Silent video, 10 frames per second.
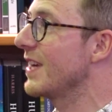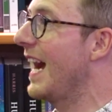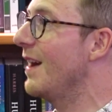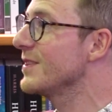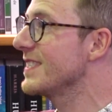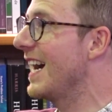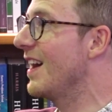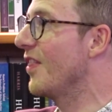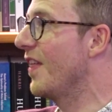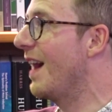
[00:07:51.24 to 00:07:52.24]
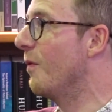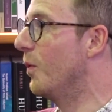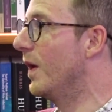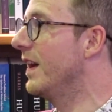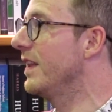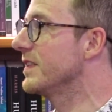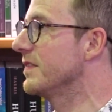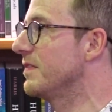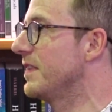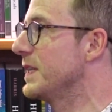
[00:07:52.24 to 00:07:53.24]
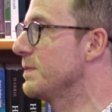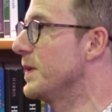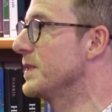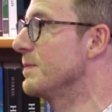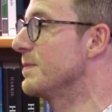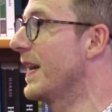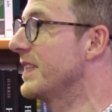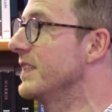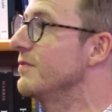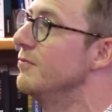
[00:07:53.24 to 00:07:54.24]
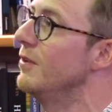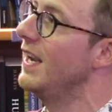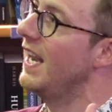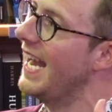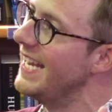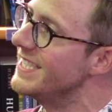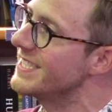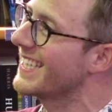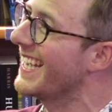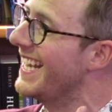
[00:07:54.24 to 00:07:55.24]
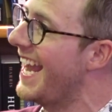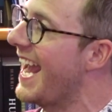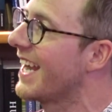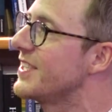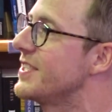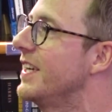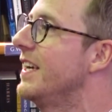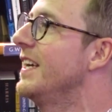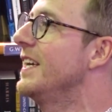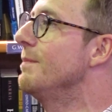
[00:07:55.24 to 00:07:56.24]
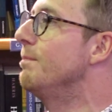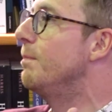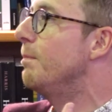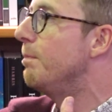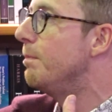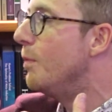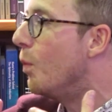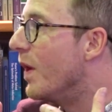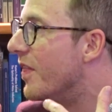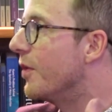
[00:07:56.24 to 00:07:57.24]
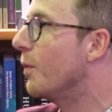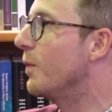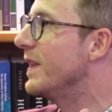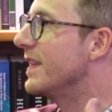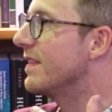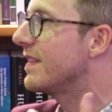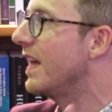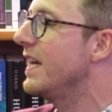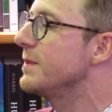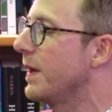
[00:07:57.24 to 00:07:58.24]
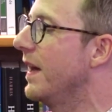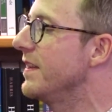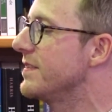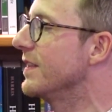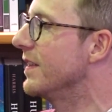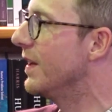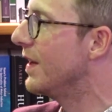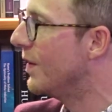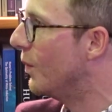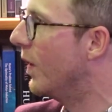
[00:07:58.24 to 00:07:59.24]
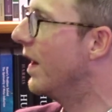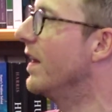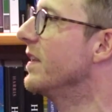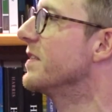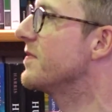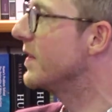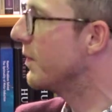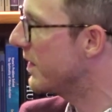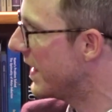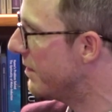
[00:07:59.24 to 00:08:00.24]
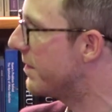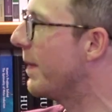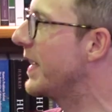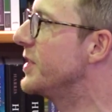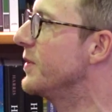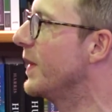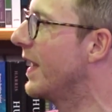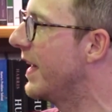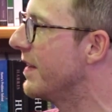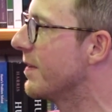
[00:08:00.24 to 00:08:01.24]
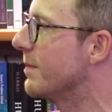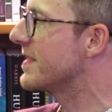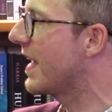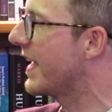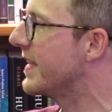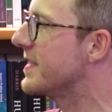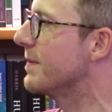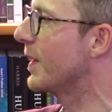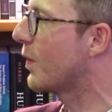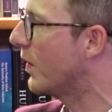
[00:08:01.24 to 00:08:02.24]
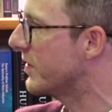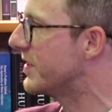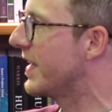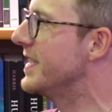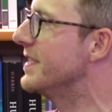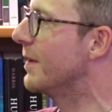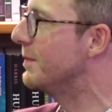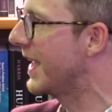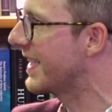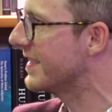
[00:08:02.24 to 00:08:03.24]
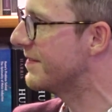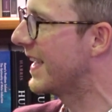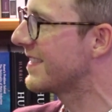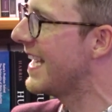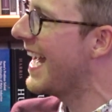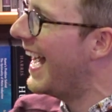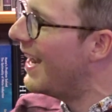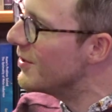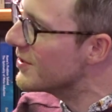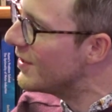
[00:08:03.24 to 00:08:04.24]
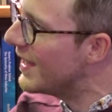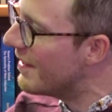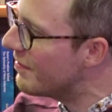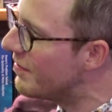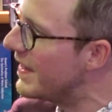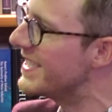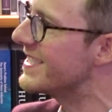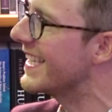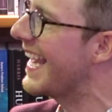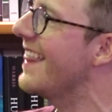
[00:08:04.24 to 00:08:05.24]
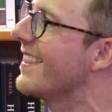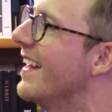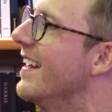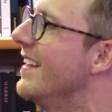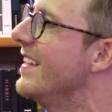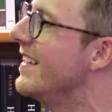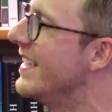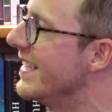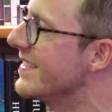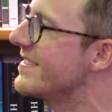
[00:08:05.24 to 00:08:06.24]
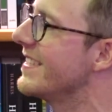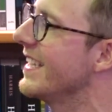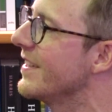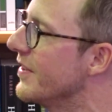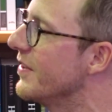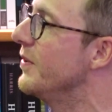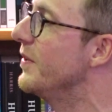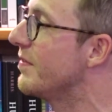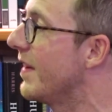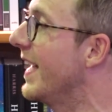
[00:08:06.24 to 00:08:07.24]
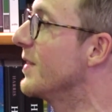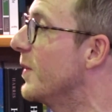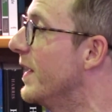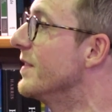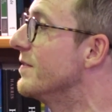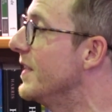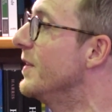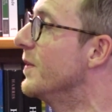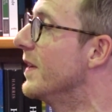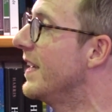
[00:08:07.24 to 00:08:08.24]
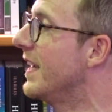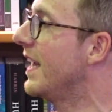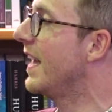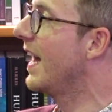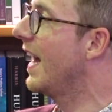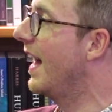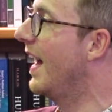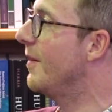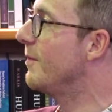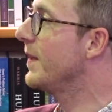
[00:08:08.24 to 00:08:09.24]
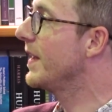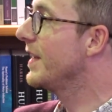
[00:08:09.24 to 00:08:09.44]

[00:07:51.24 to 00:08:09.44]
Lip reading: how does that world of the first person perspective relate, connect with the third person world of the information we learn science about quantitative objective facts? How does all that fit together in a single unified worldview? And